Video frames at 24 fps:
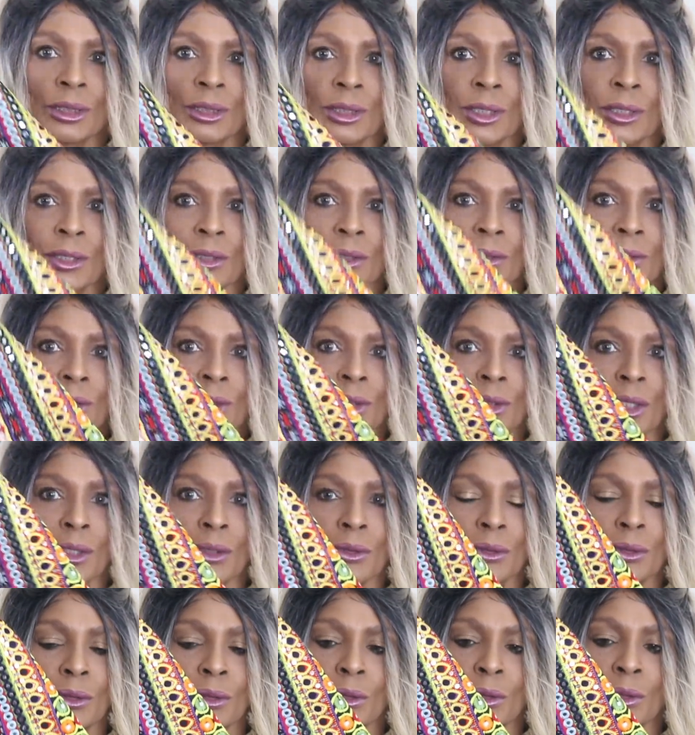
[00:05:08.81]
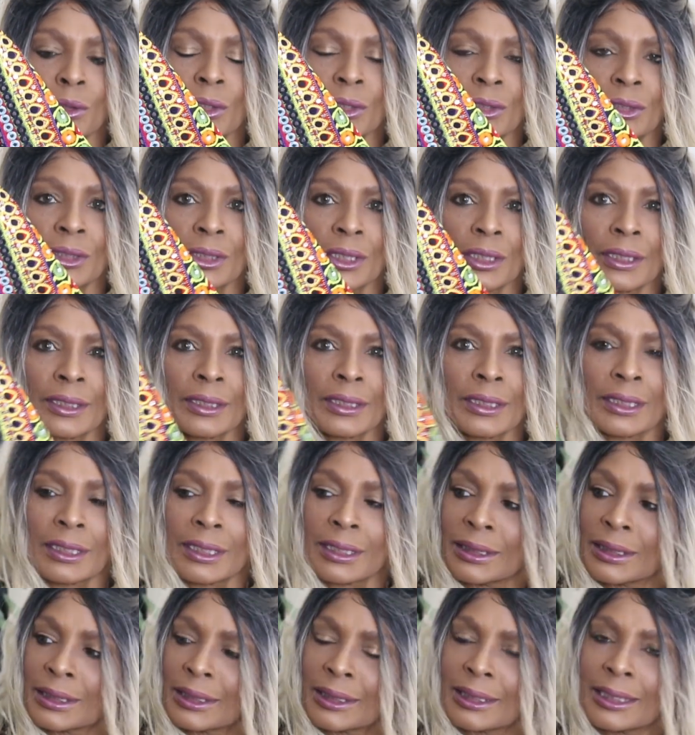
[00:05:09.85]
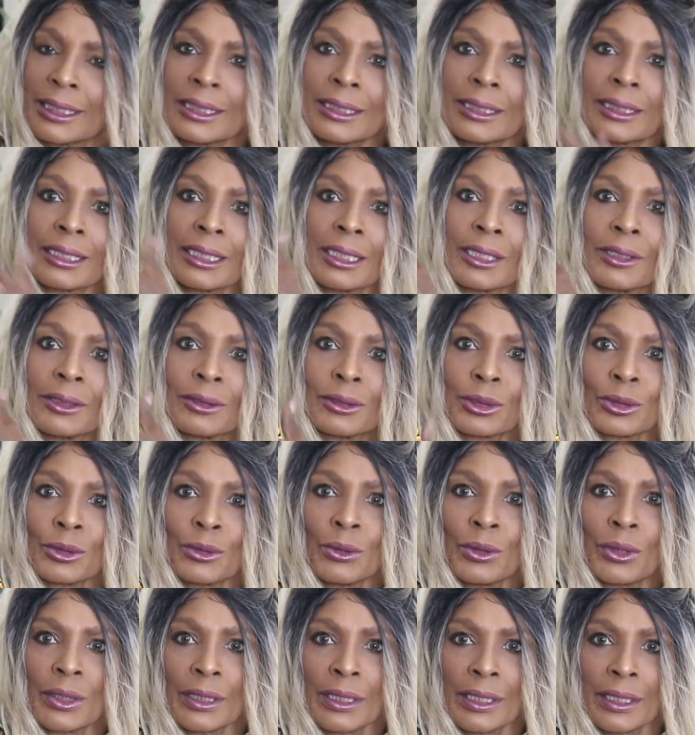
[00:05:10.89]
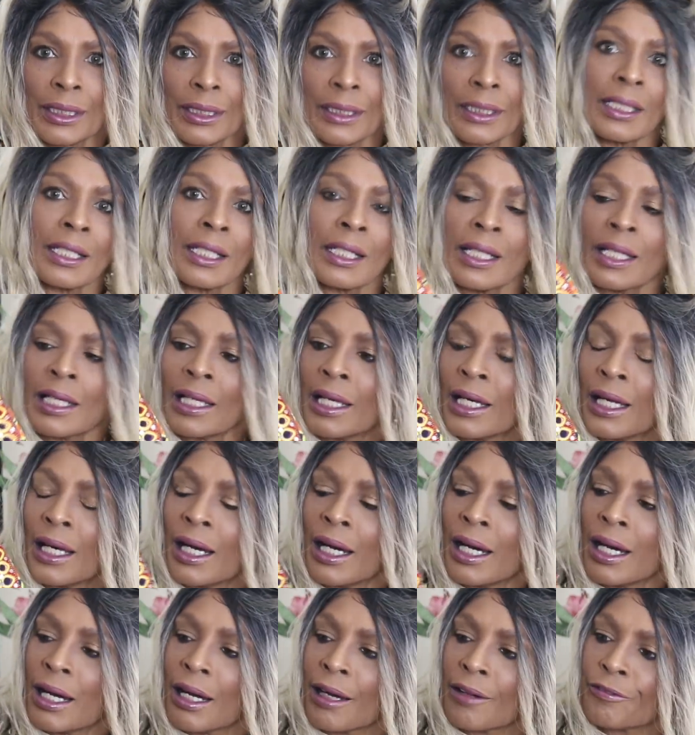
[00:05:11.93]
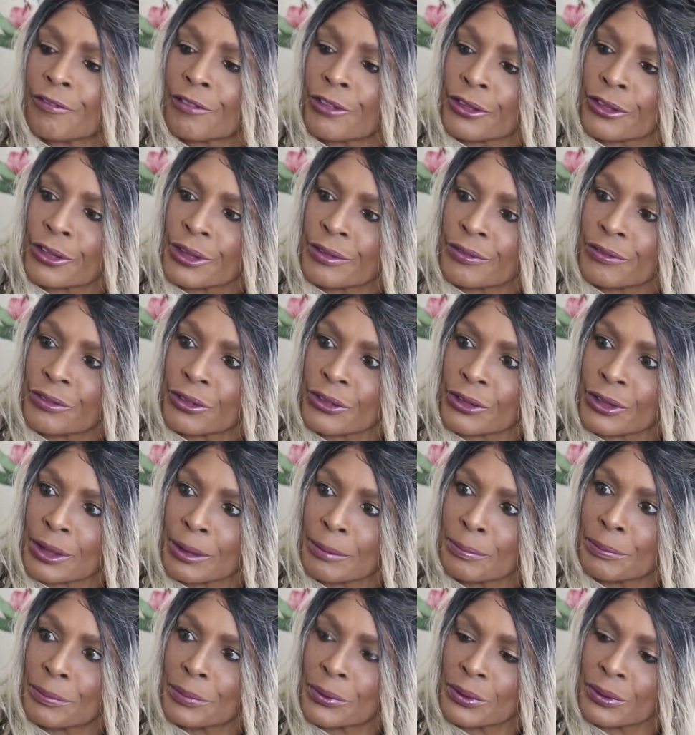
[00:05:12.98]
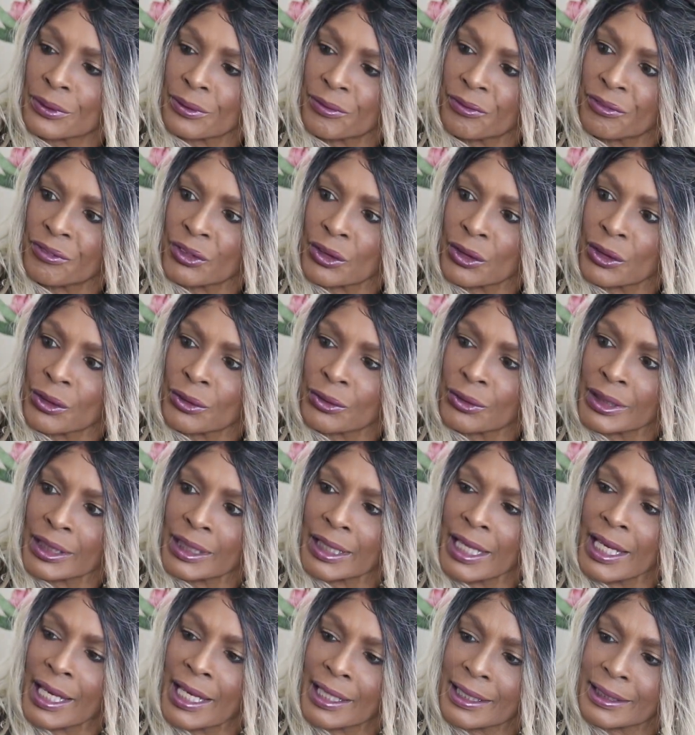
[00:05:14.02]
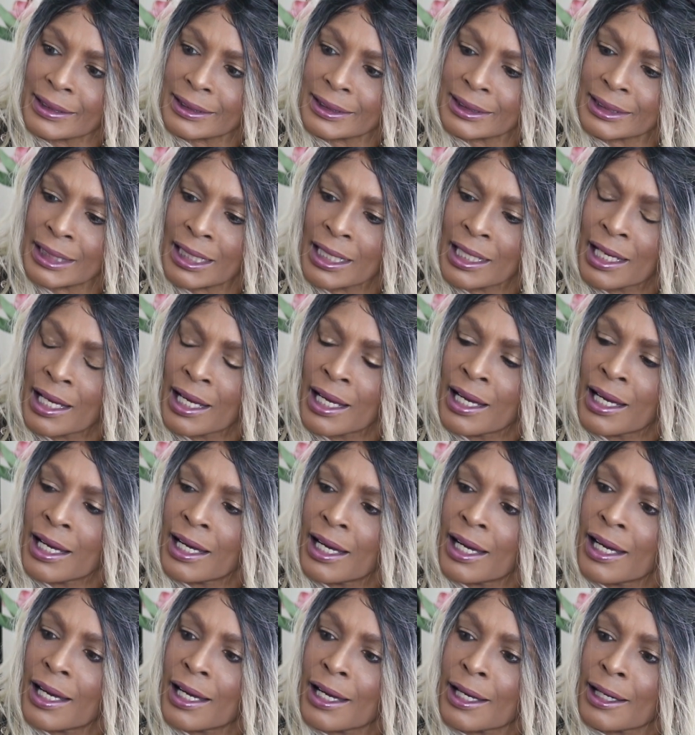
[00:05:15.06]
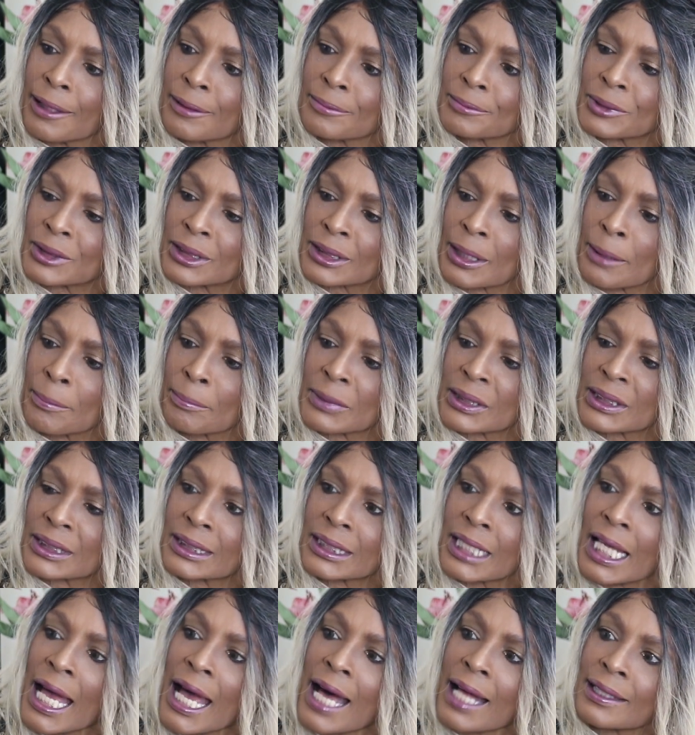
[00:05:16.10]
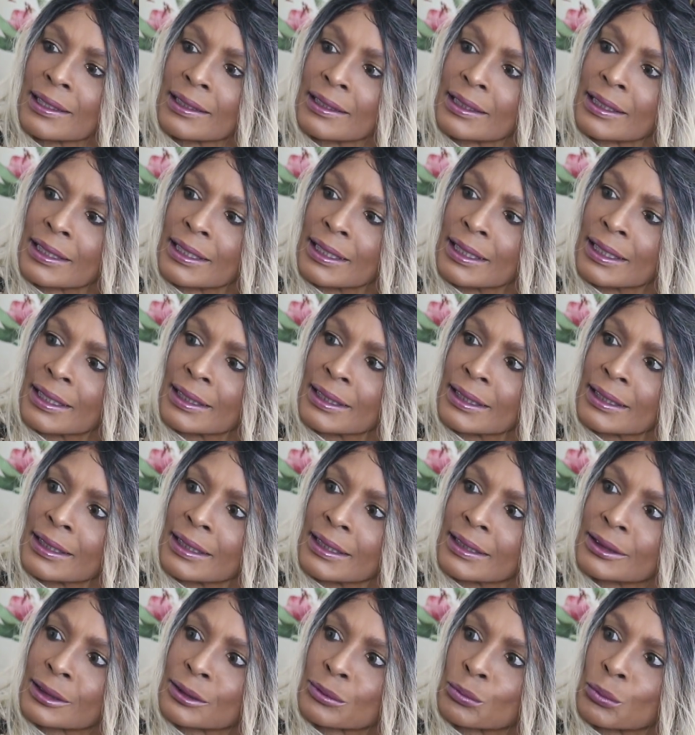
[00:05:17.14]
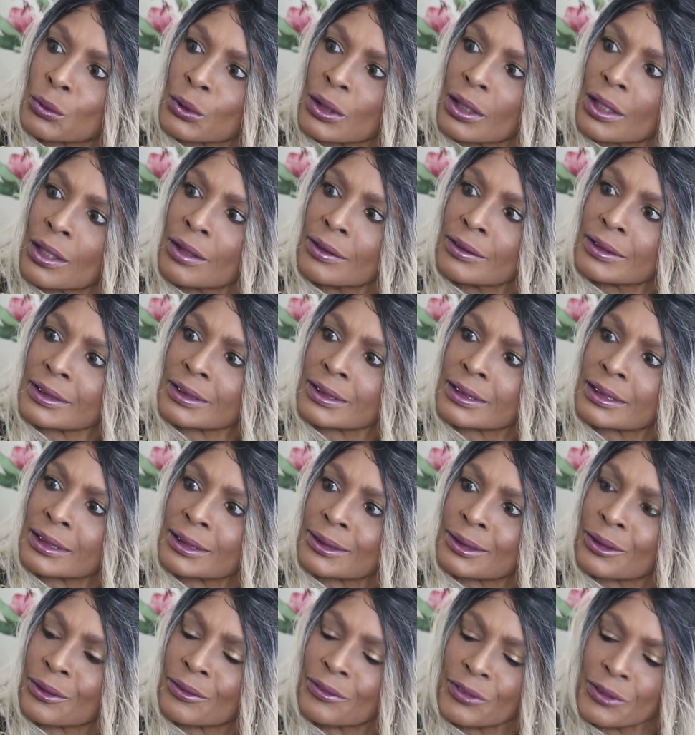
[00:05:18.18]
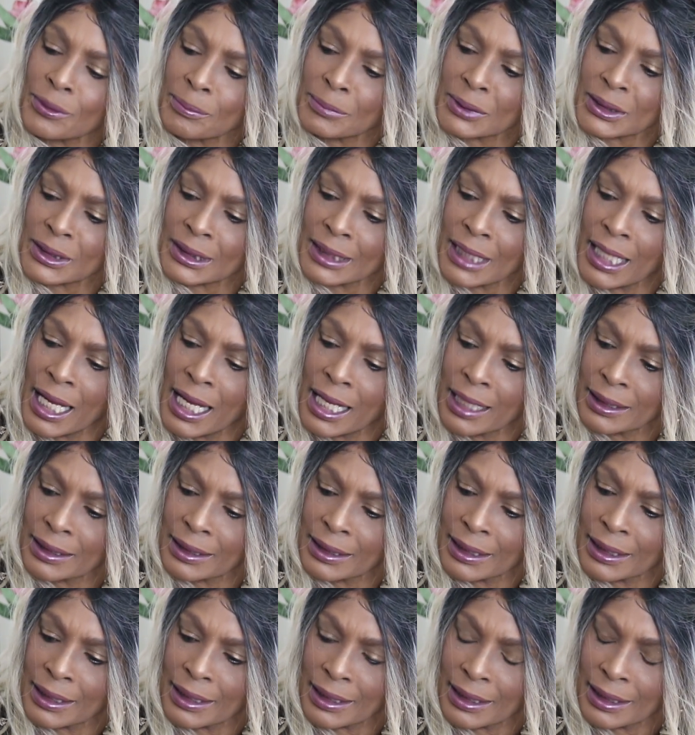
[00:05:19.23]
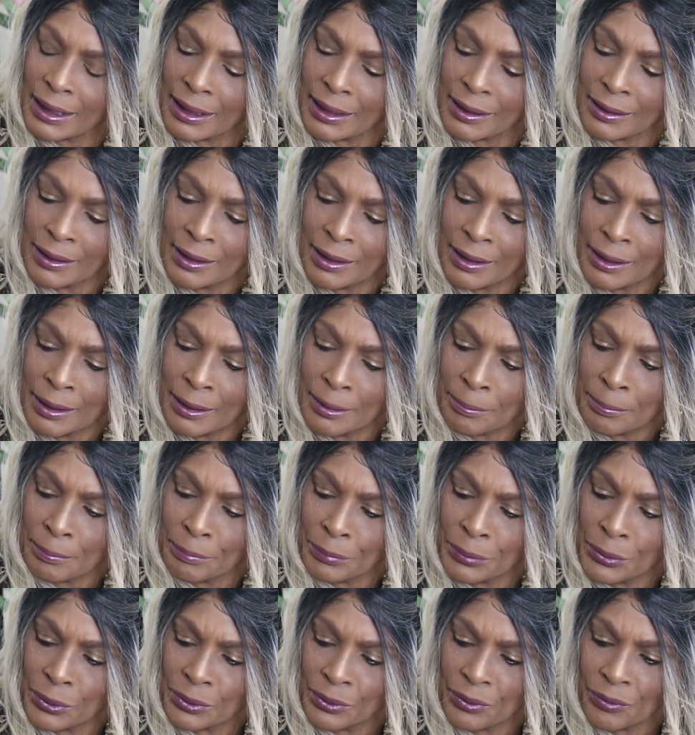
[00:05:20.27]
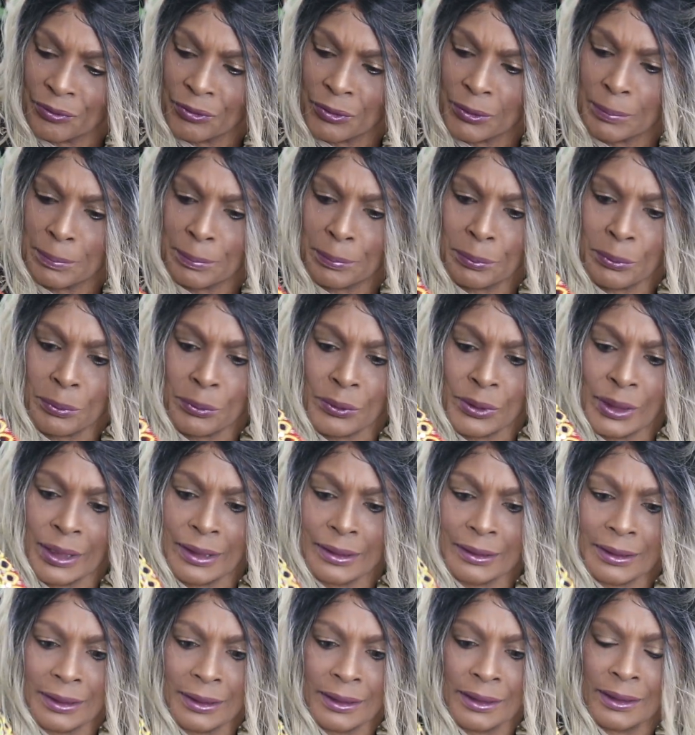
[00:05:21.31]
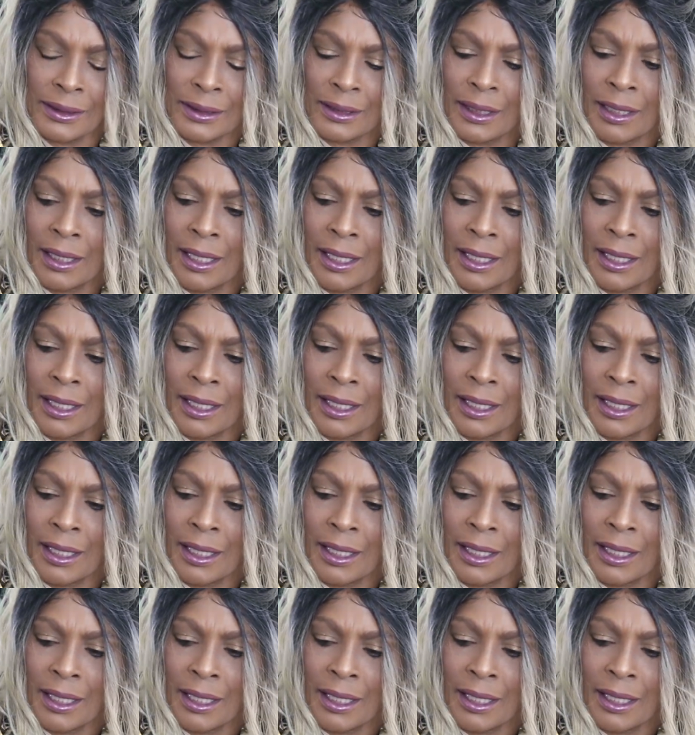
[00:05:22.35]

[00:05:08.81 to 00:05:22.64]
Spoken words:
so, so gorgeous. The details on it are very, very beautiful. It has some metallic in it as well, and silver metallic, and beautiful prints